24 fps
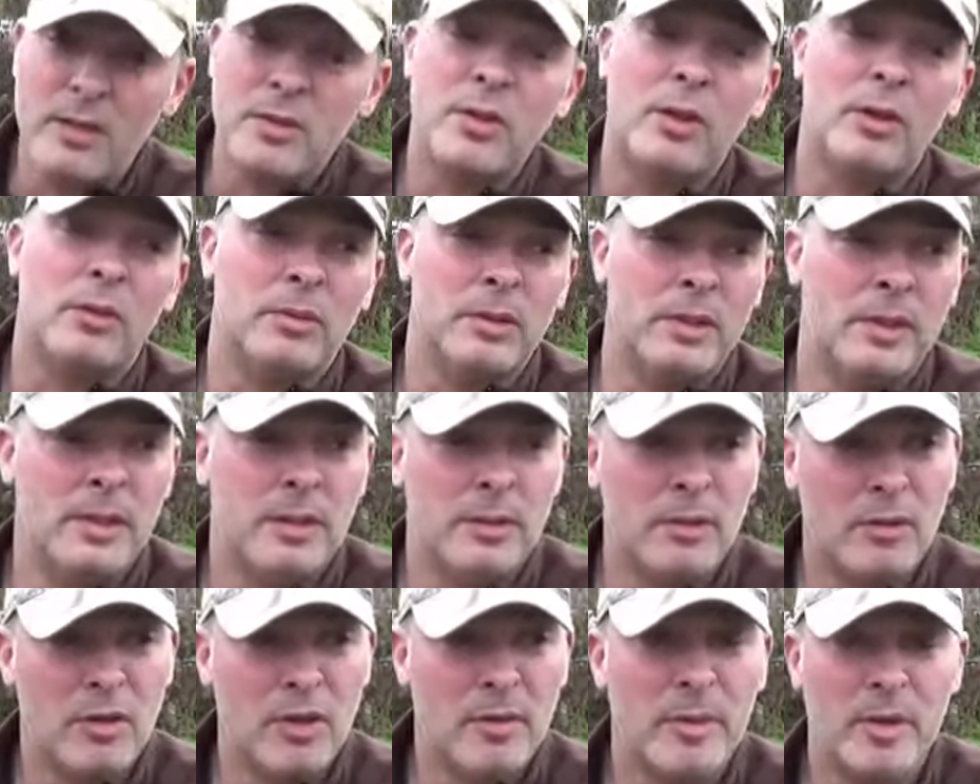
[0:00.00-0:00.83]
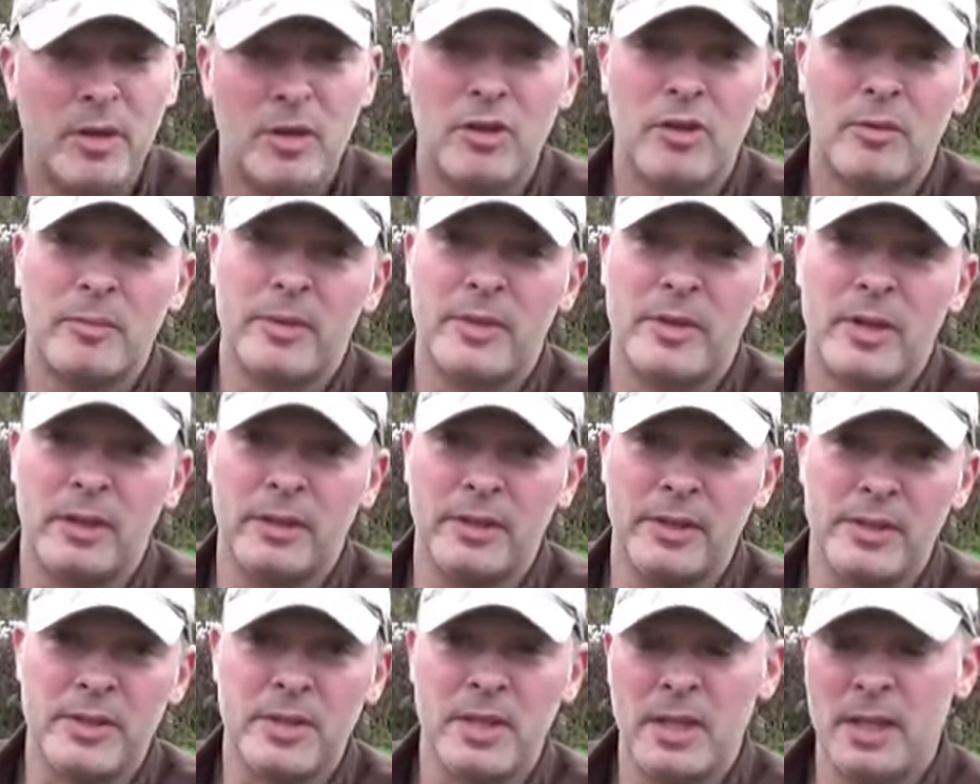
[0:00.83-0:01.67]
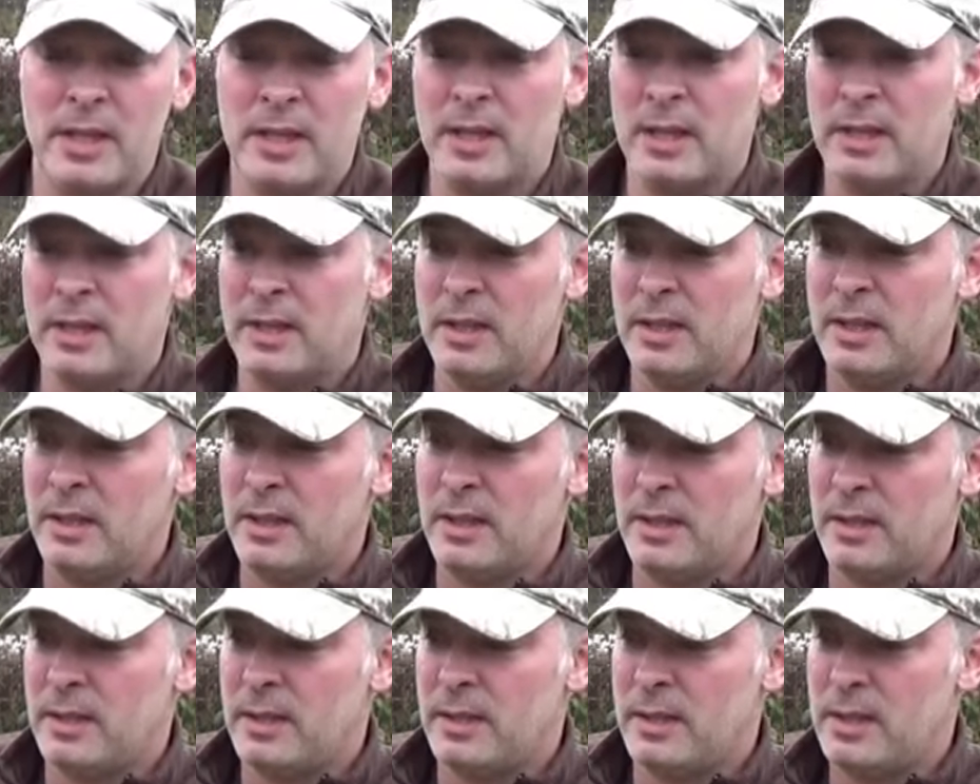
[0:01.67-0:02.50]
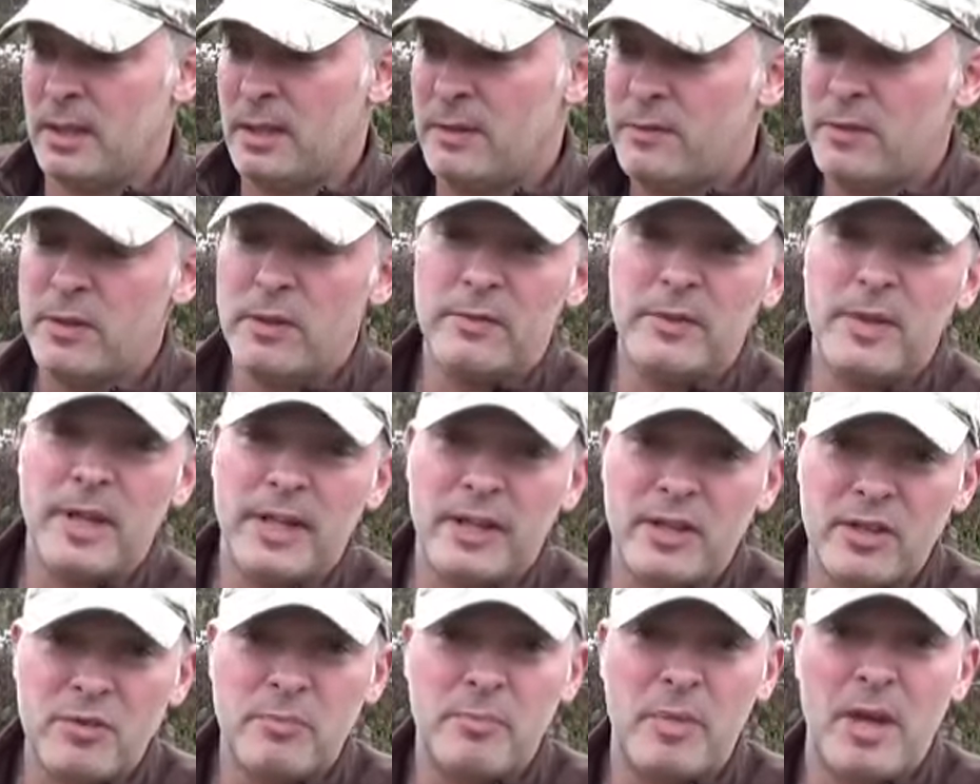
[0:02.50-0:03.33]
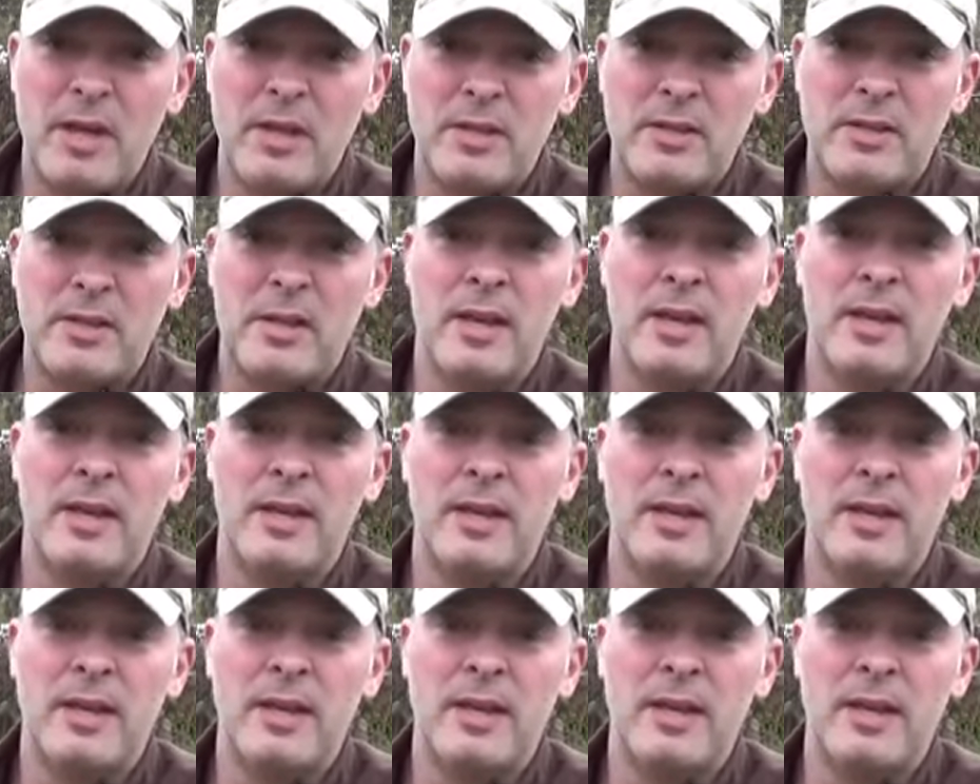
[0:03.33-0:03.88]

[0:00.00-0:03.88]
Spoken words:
So where am I going with all this? If you've got a space